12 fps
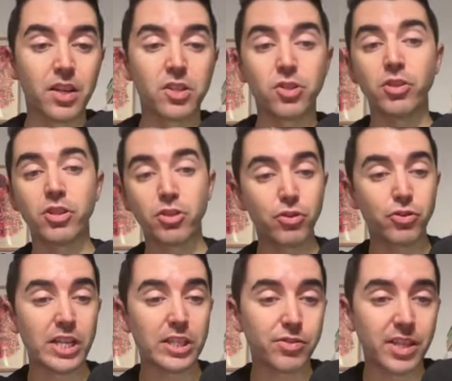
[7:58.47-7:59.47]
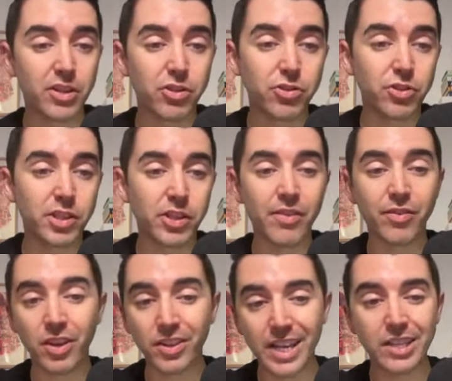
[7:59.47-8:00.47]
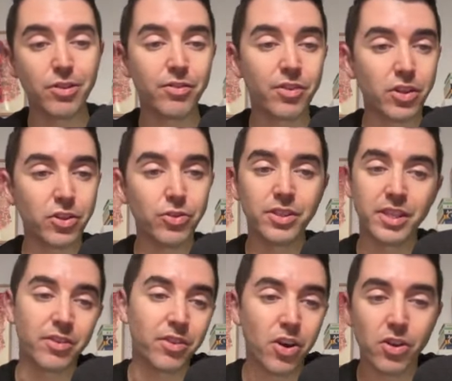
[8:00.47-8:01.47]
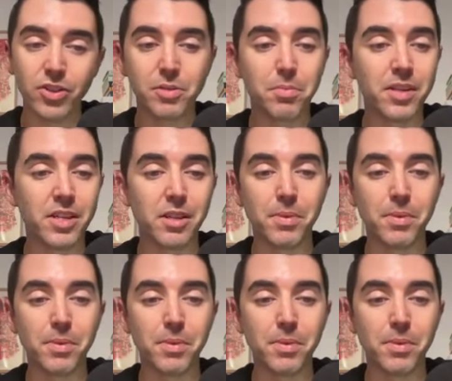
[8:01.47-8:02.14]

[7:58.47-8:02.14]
So the two transfers I could use here, I've got Lando, I've got Lewis, I've got all this money in the